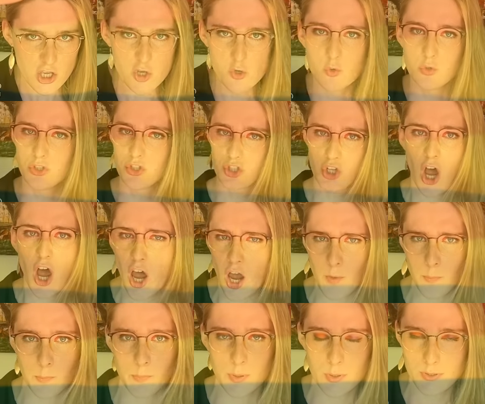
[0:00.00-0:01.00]

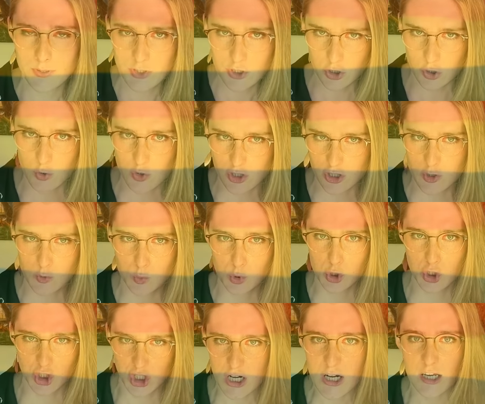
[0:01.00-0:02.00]
usurp Susan
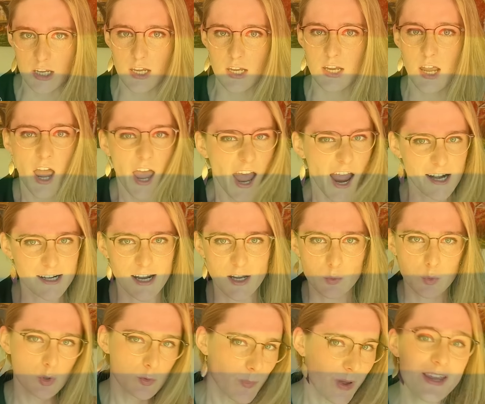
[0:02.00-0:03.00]
Wojcicki, and I
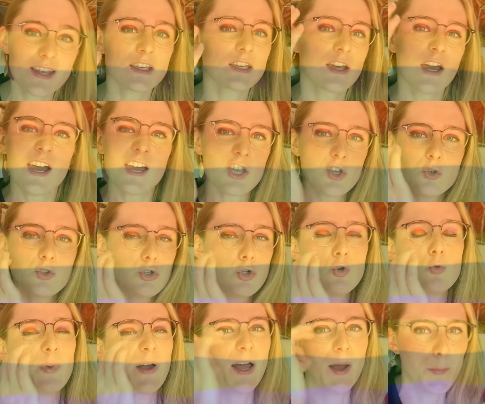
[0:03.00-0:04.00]
will make
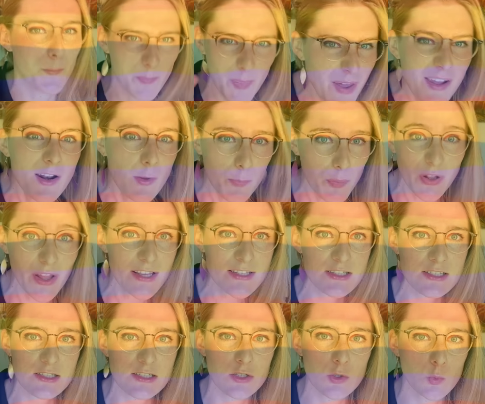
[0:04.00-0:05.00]
YouTube a better
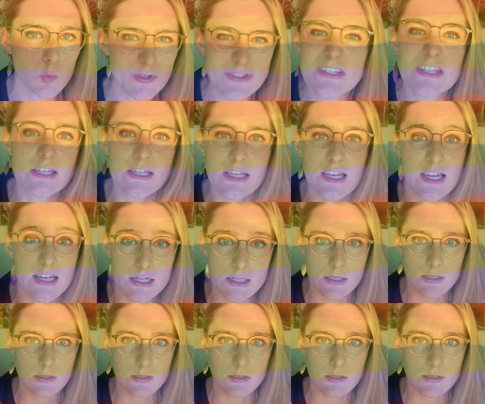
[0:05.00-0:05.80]
place once again.